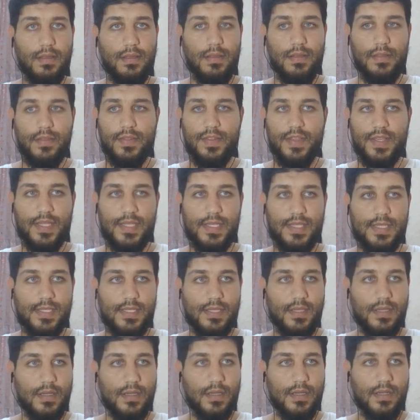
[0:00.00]

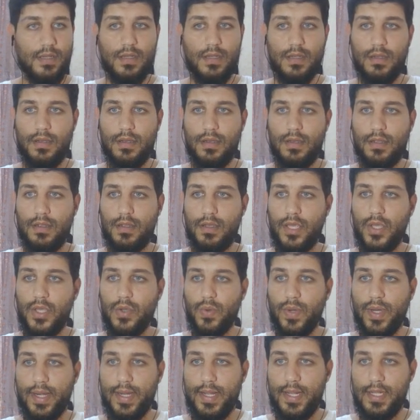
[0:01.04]
these
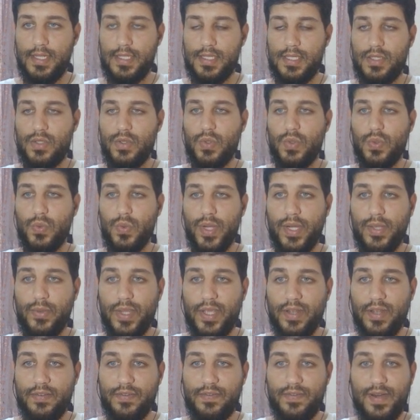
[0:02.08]
URLs where you
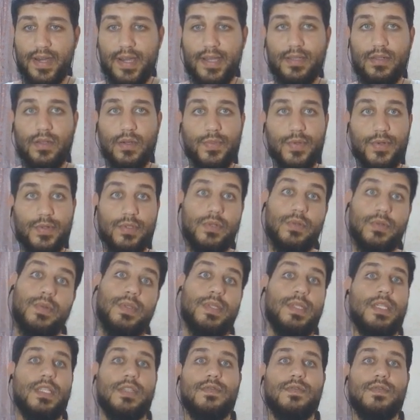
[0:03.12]
can find opportunities